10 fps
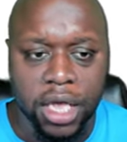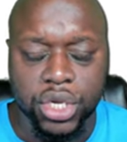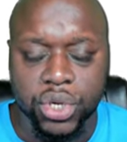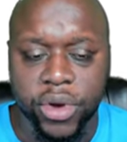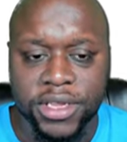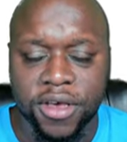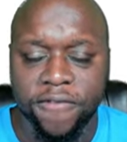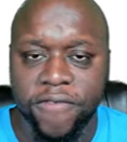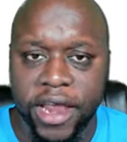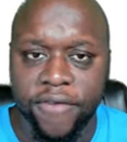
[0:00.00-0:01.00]
screen to
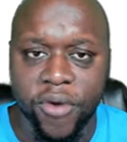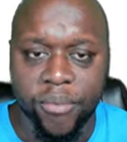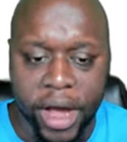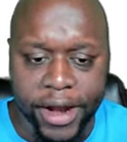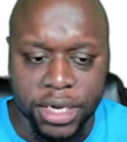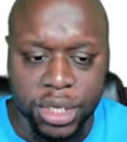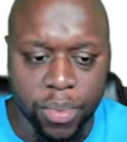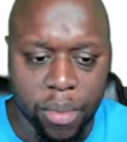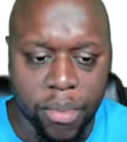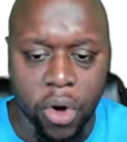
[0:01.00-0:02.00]
find different products to
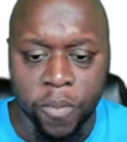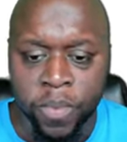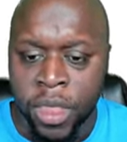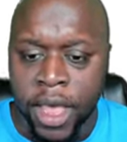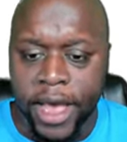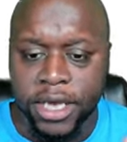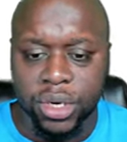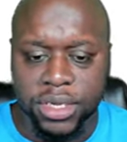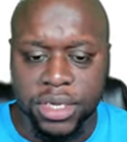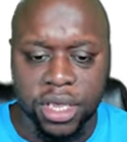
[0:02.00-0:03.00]
promote. As you
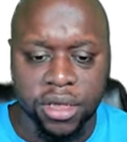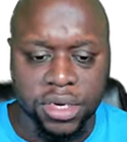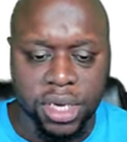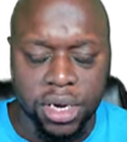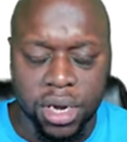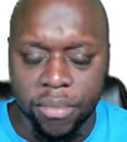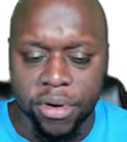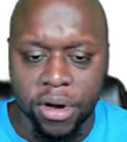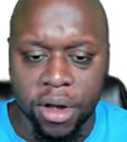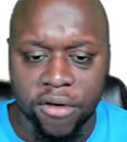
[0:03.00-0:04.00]
can see, there's a
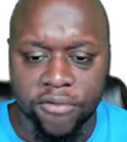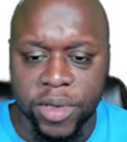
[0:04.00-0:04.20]
number of